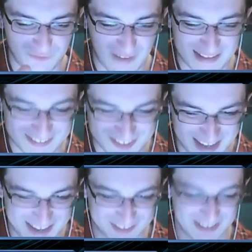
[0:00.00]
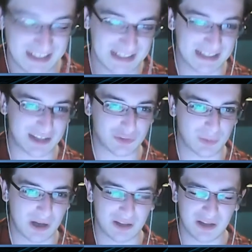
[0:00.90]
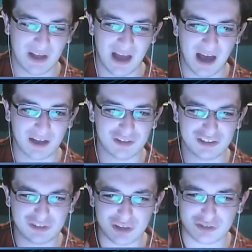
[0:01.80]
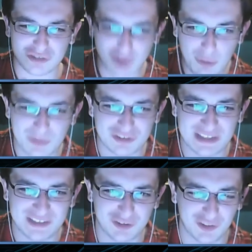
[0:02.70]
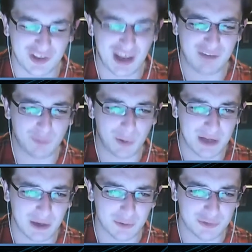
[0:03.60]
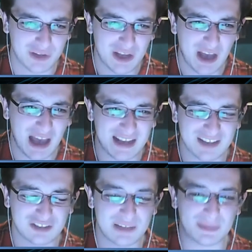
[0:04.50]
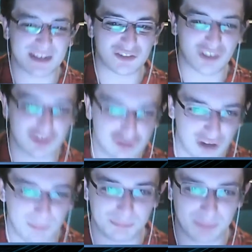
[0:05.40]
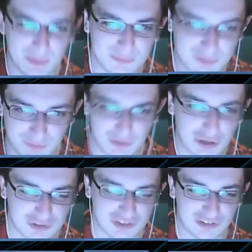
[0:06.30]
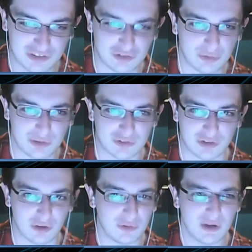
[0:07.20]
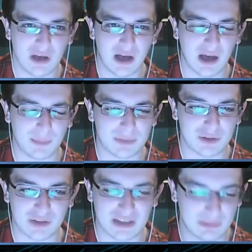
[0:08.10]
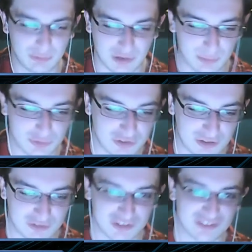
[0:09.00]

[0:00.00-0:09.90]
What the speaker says: fantastically as well, because he took it so much later than everyone else, and actually managed to jump the Virgins in doing so. Because he was able to